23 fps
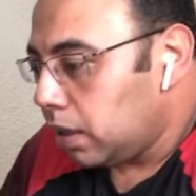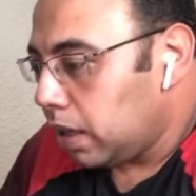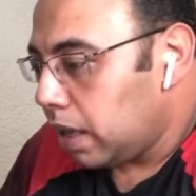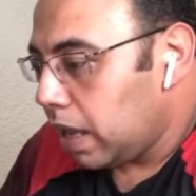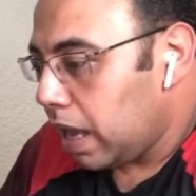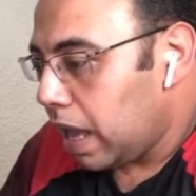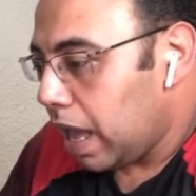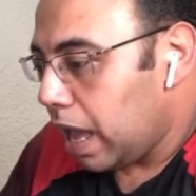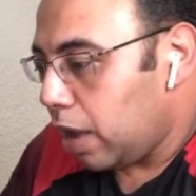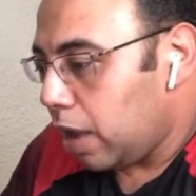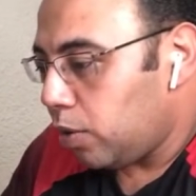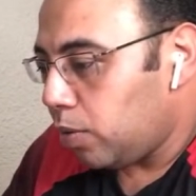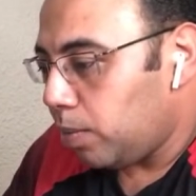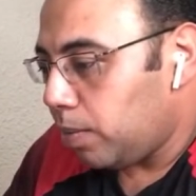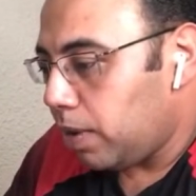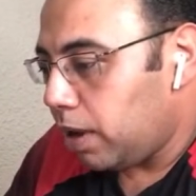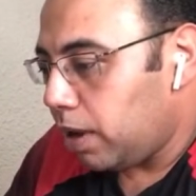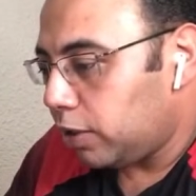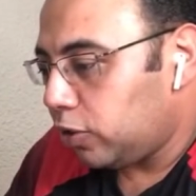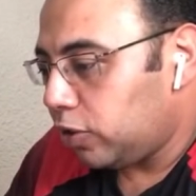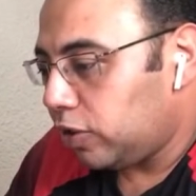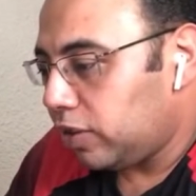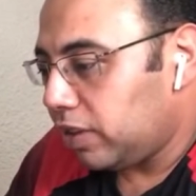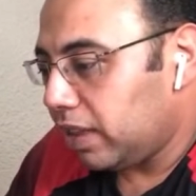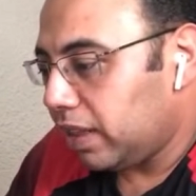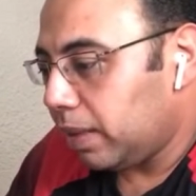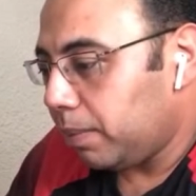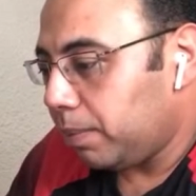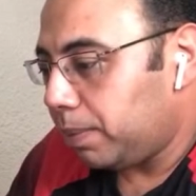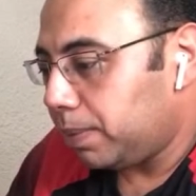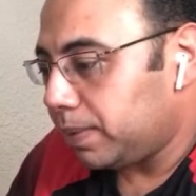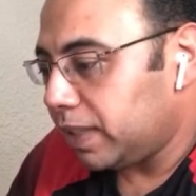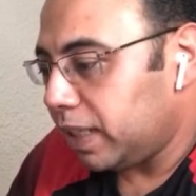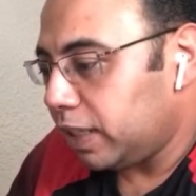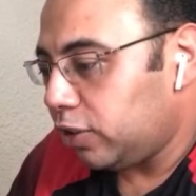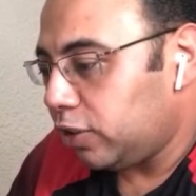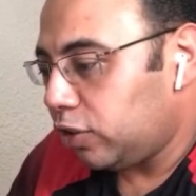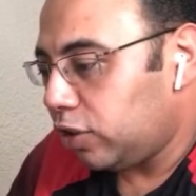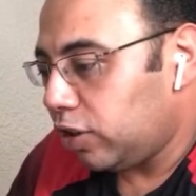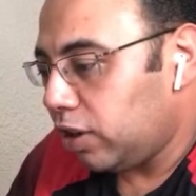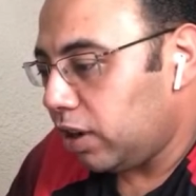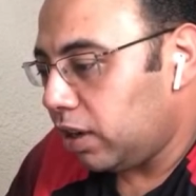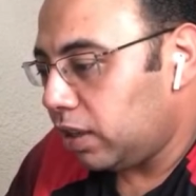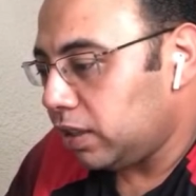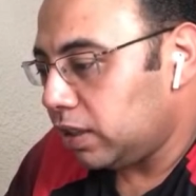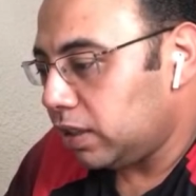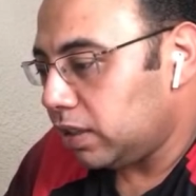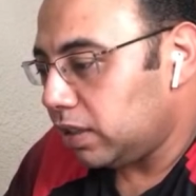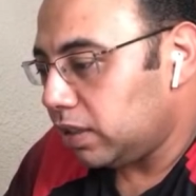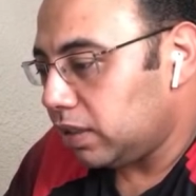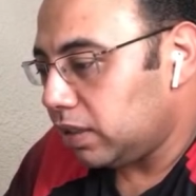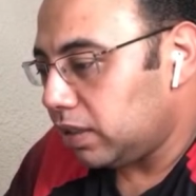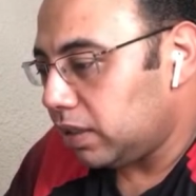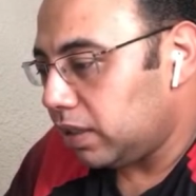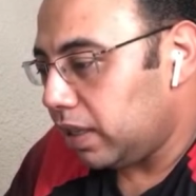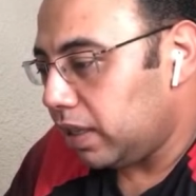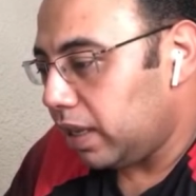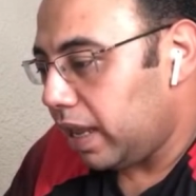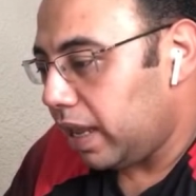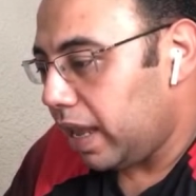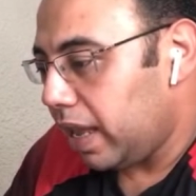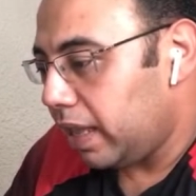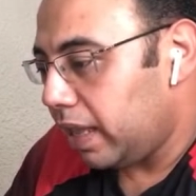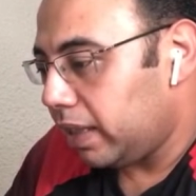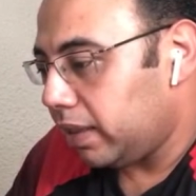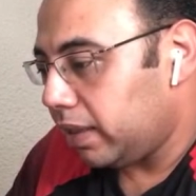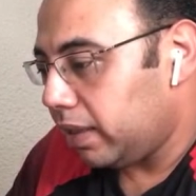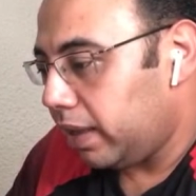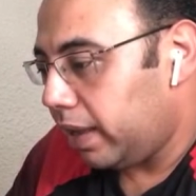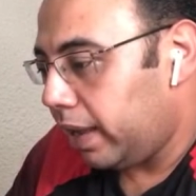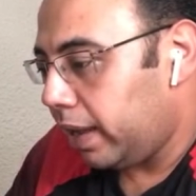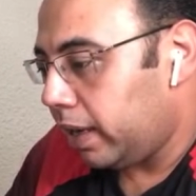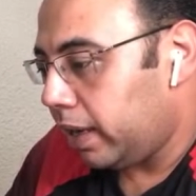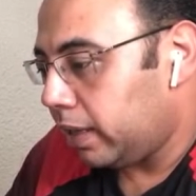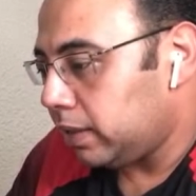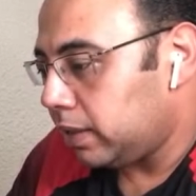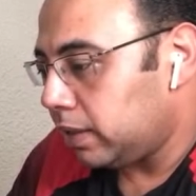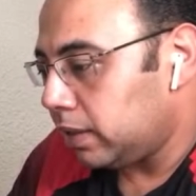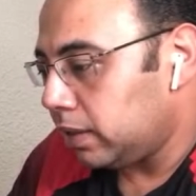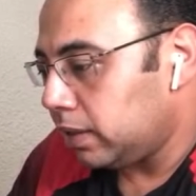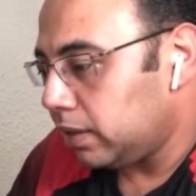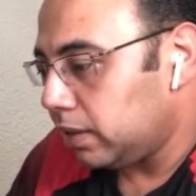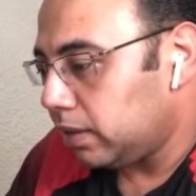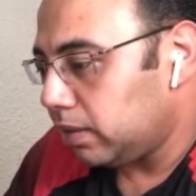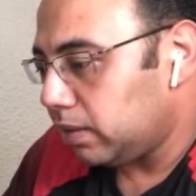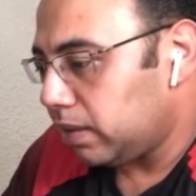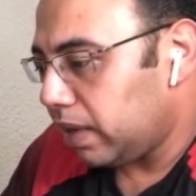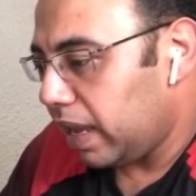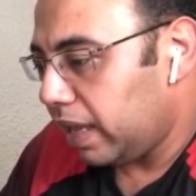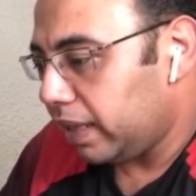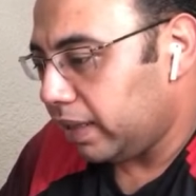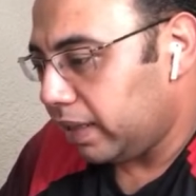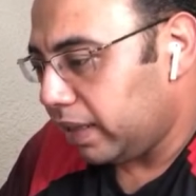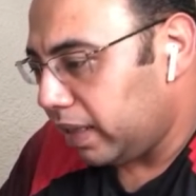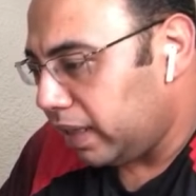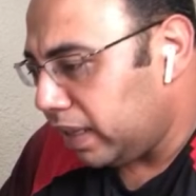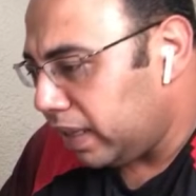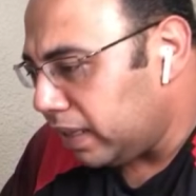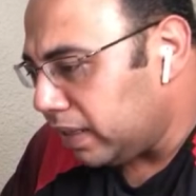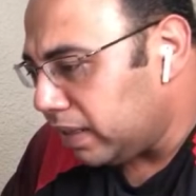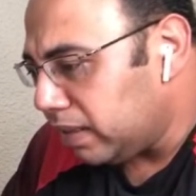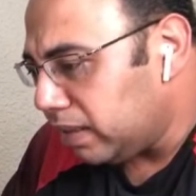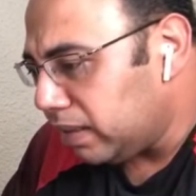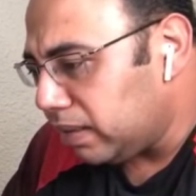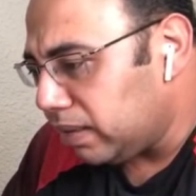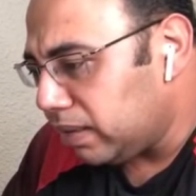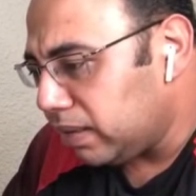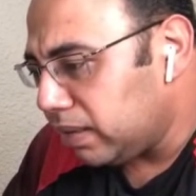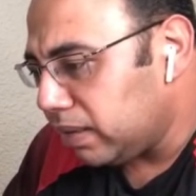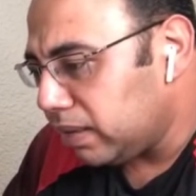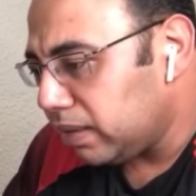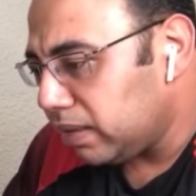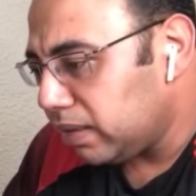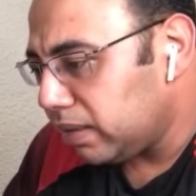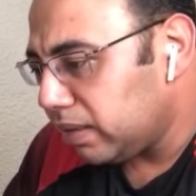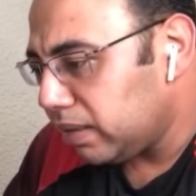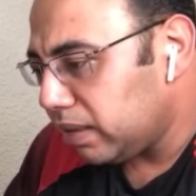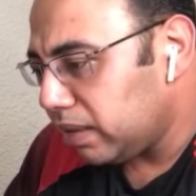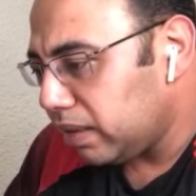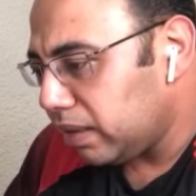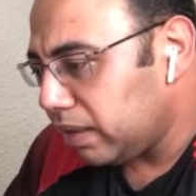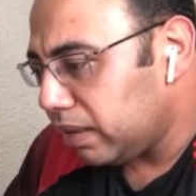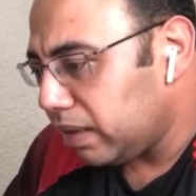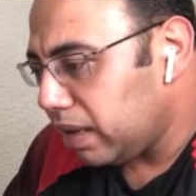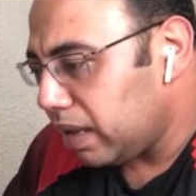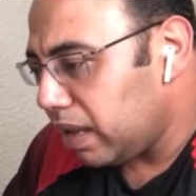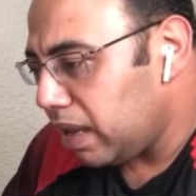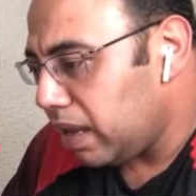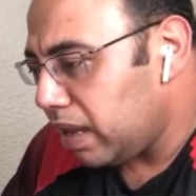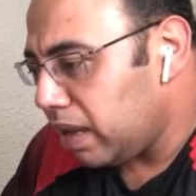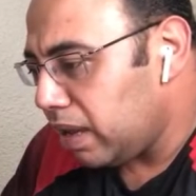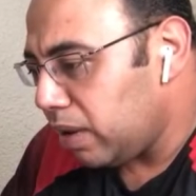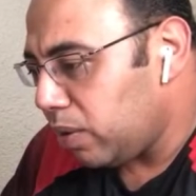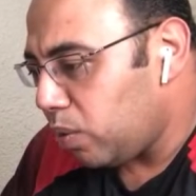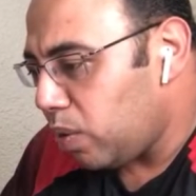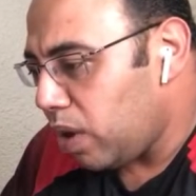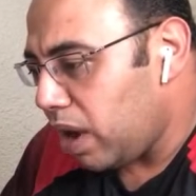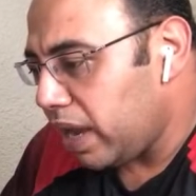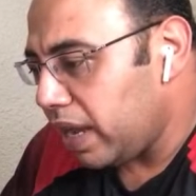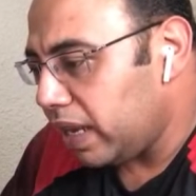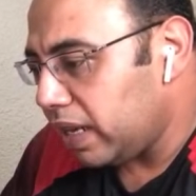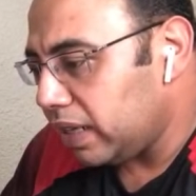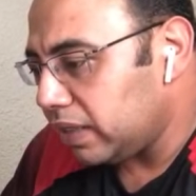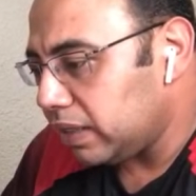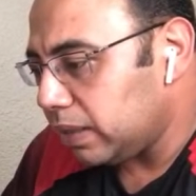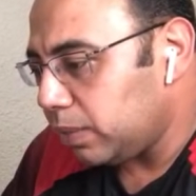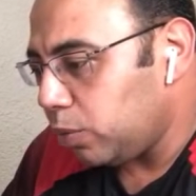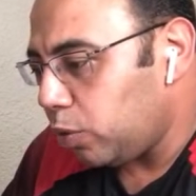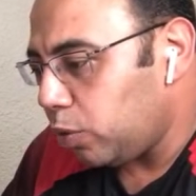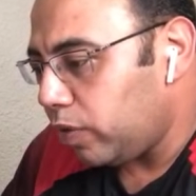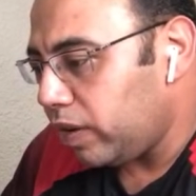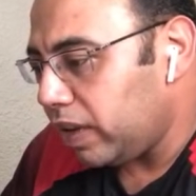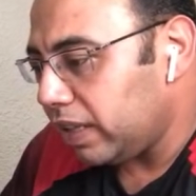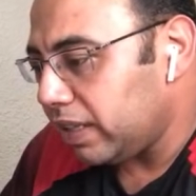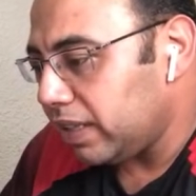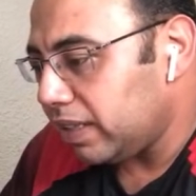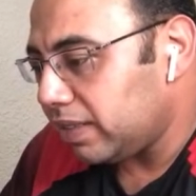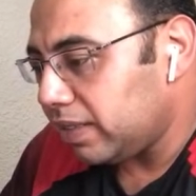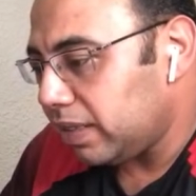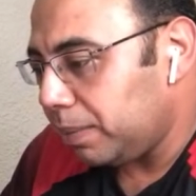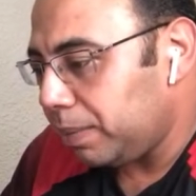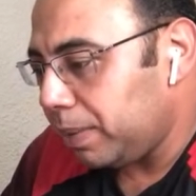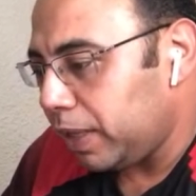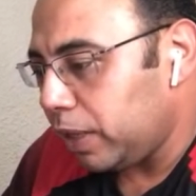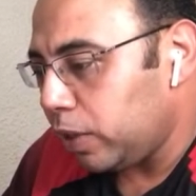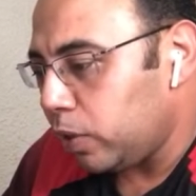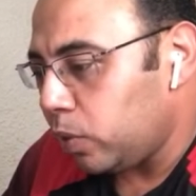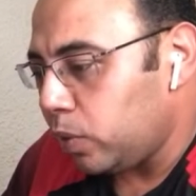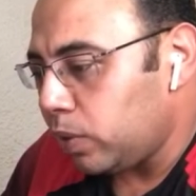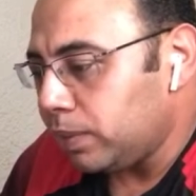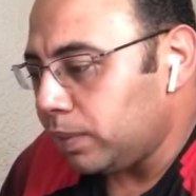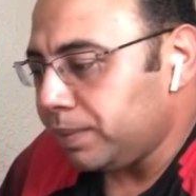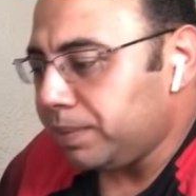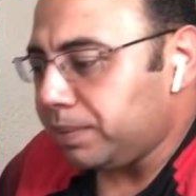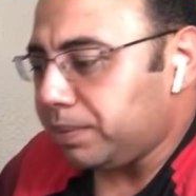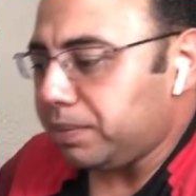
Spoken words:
How much the temperature and air and heat while removing the CPU?